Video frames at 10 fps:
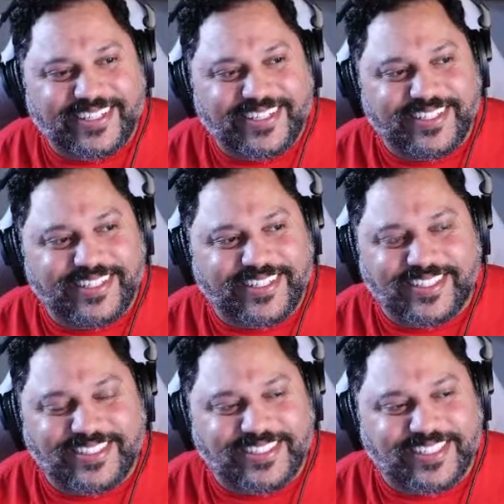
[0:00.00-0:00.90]

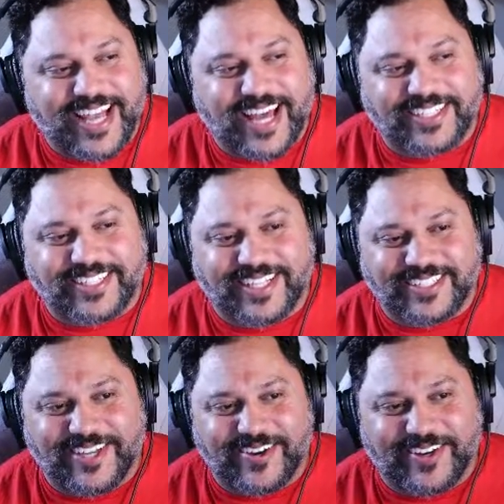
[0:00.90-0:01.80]
this is the kind of shit that's
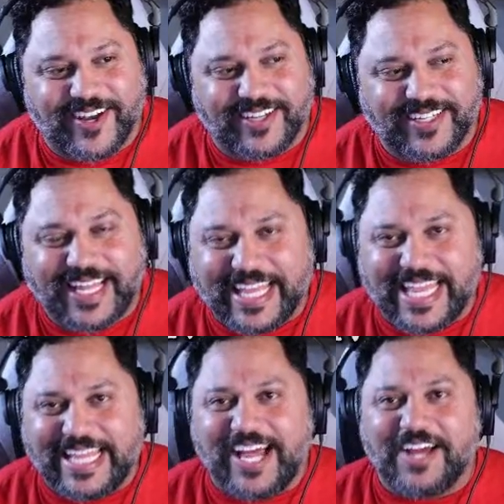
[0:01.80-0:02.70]
going on. Like,
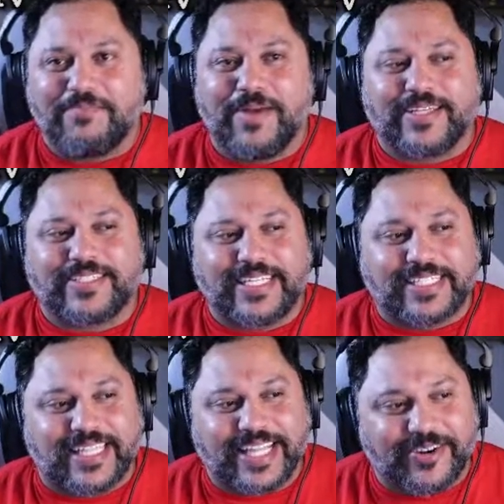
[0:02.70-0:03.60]
Elon Musk is
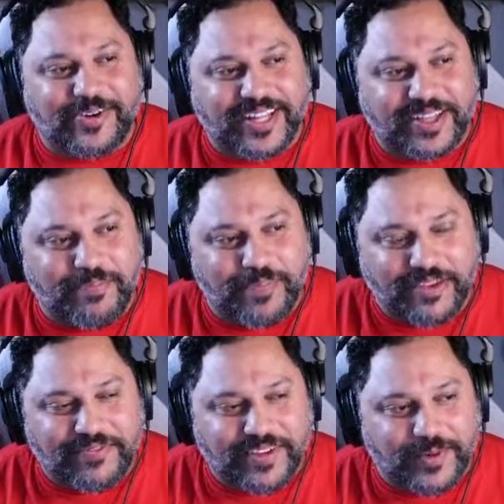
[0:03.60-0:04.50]
literally
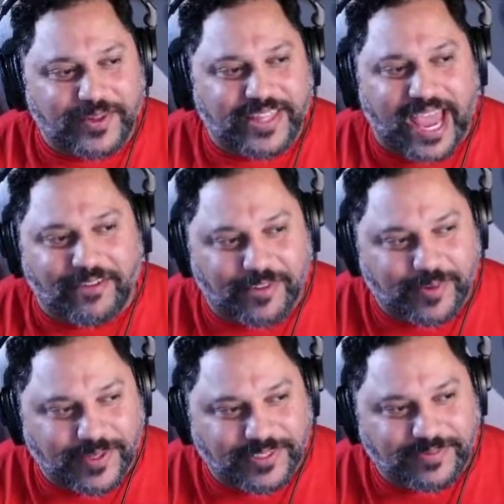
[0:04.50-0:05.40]
beefing with
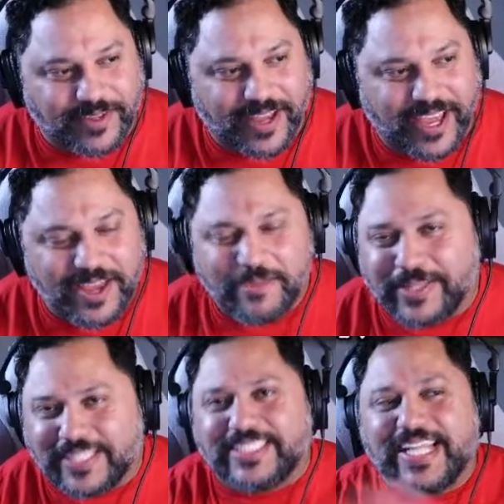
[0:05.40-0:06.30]
everyone, okay? But
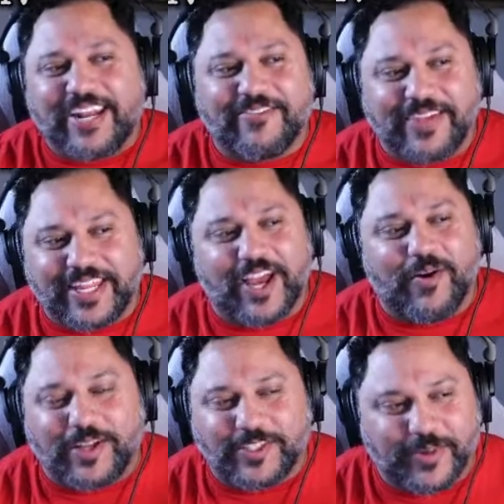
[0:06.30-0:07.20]
this is not a video
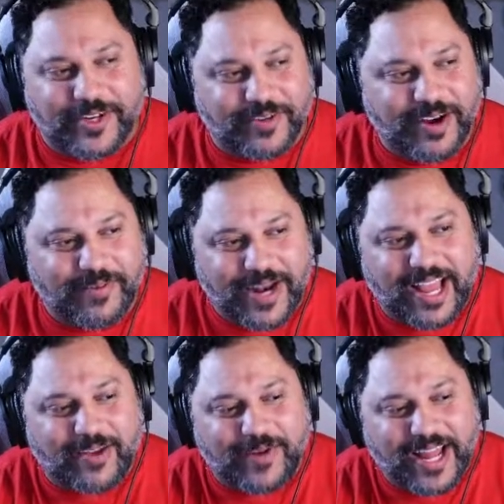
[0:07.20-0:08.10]
on Twitter, right? We're
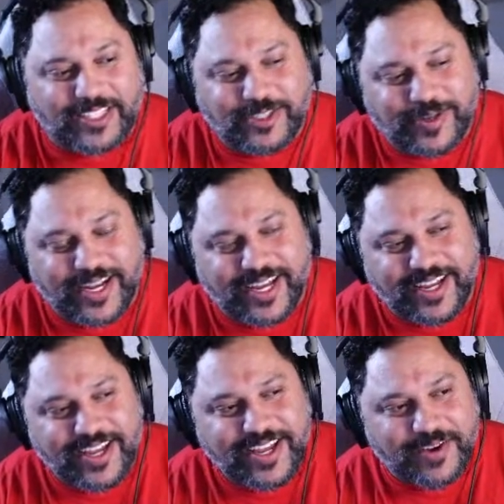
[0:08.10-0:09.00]
not doing an
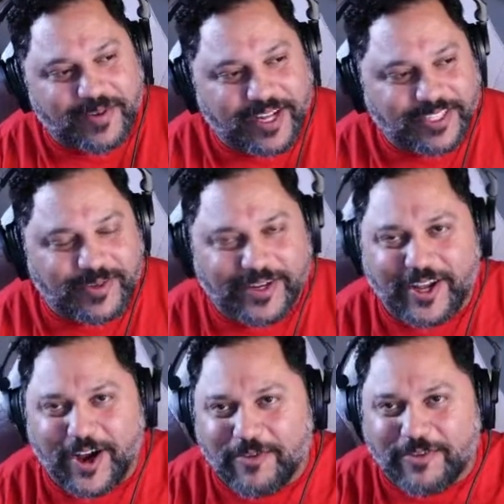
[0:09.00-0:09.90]

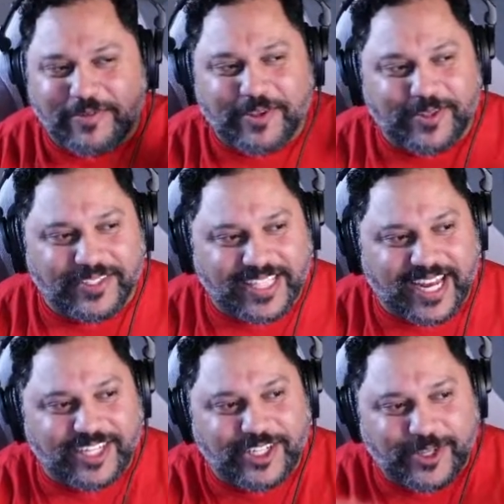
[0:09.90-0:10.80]
overview. This is not a
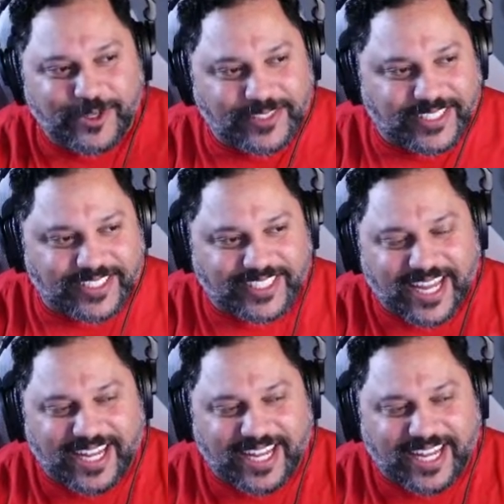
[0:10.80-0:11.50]
news. This is not like